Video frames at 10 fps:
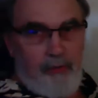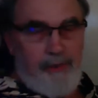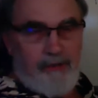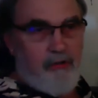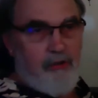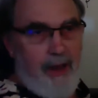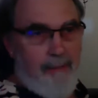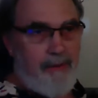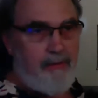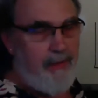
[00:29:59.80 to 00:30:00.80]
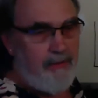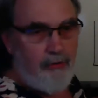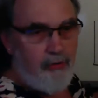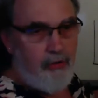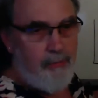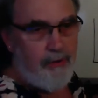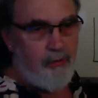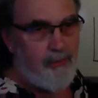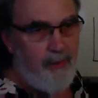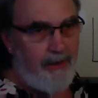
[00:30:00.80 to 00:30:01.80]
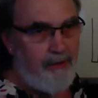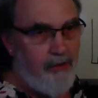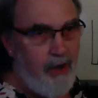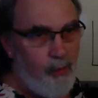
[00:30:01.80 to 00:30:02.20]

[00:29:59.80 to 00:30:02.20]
might just stop. So that's just too much responding. It's not